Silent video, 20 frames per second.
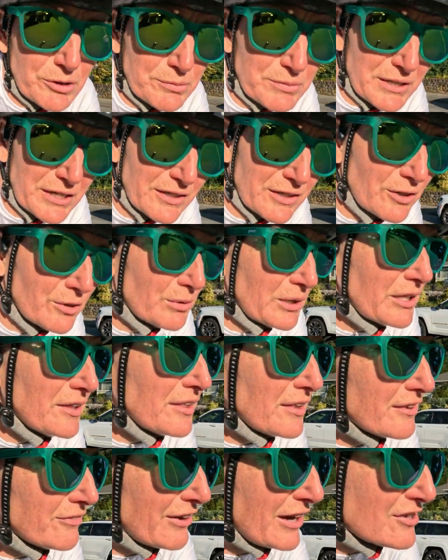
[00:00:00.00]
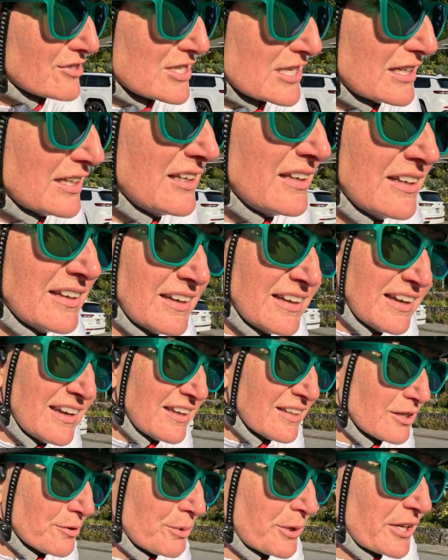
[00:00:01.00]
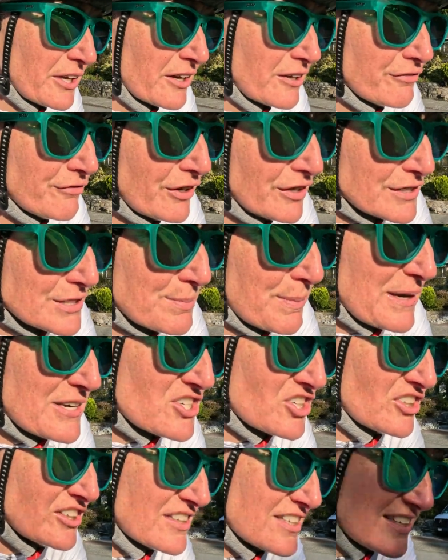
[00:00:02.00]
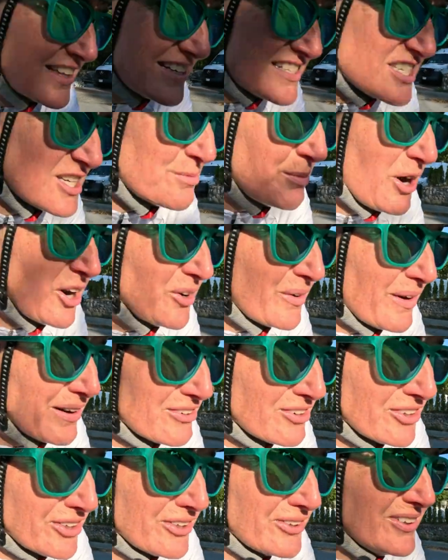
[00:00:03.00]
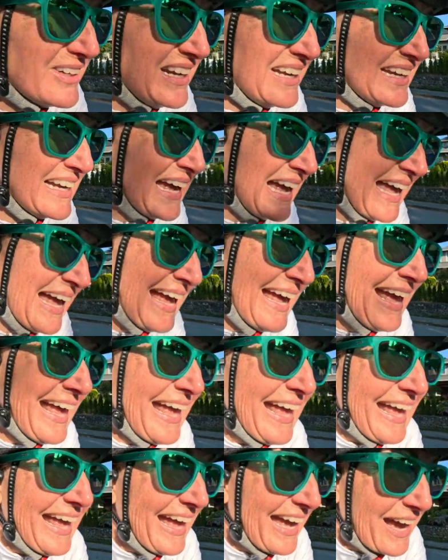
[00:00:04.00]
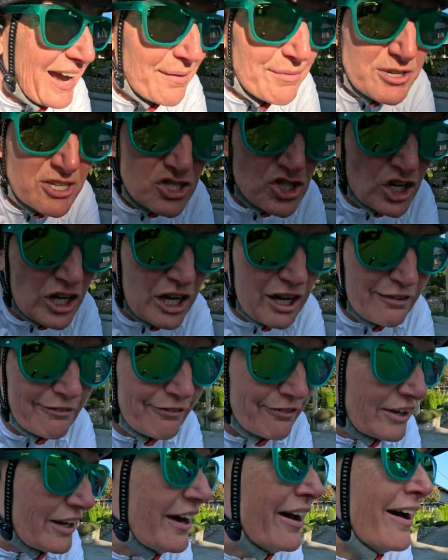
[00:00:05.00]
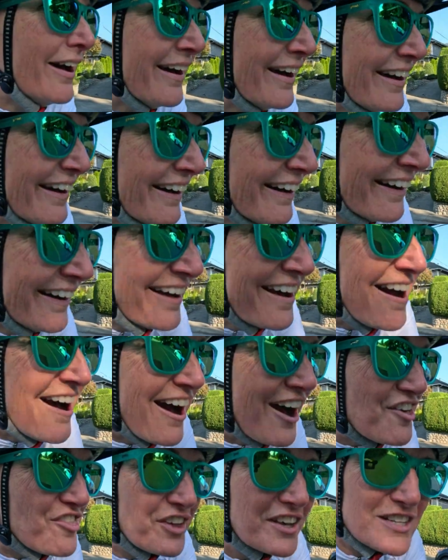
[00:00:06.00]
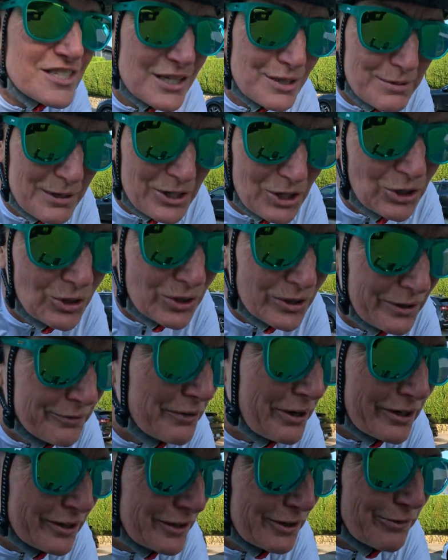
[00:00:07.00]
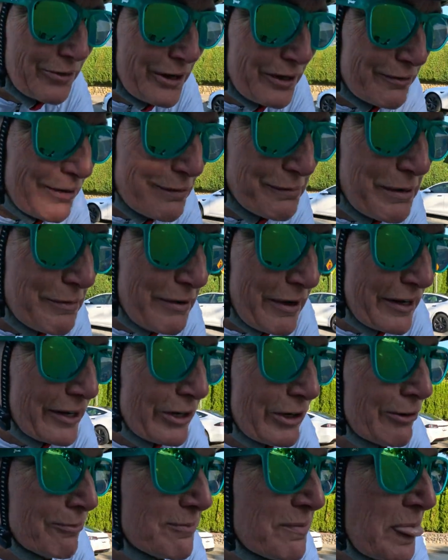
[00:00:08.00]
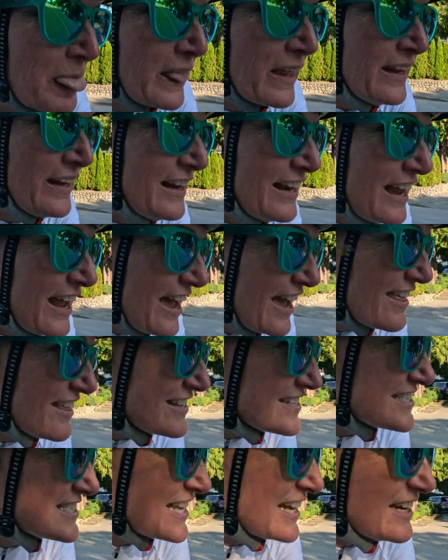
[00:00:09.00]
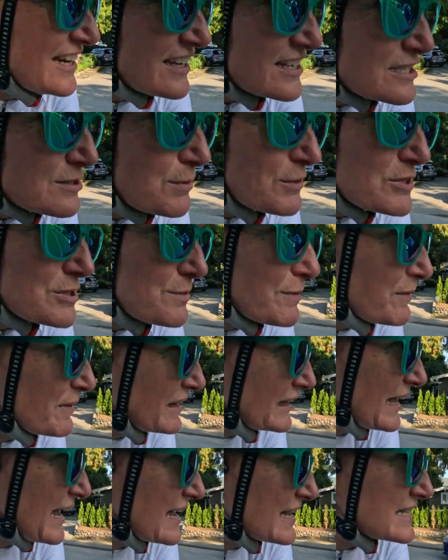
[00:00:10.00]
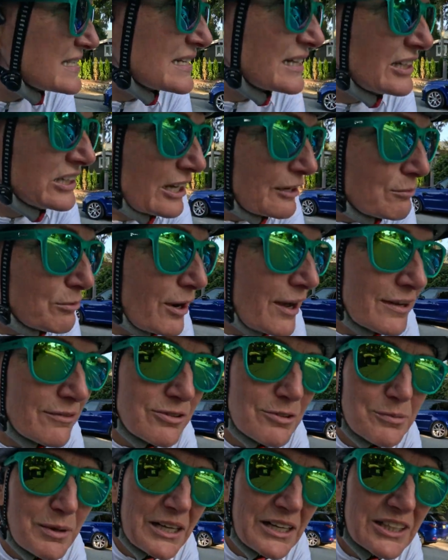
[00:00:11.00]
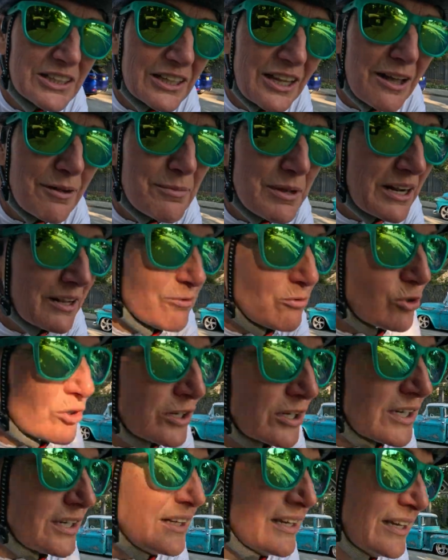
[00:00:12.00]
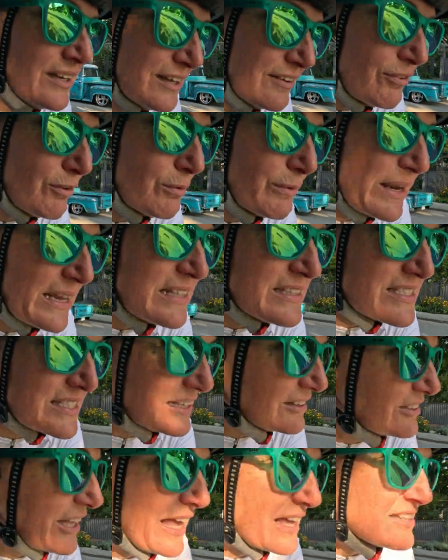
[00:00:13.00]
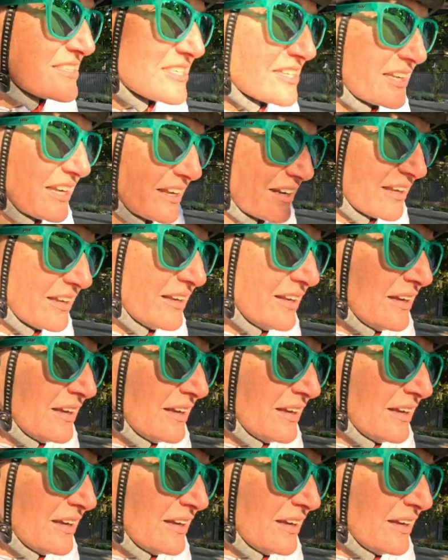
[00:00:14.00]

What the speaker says: group that I go with, Vauza. They're putting on a fall special. That's tomorrow afternoon. I'm gonna drive. I think it's gonna be cold. I'm not gonna wanna ride my bike home. And then Sunday is supposed to be my last club ride with my club, and I'm worried if it rains, they'll cancel it.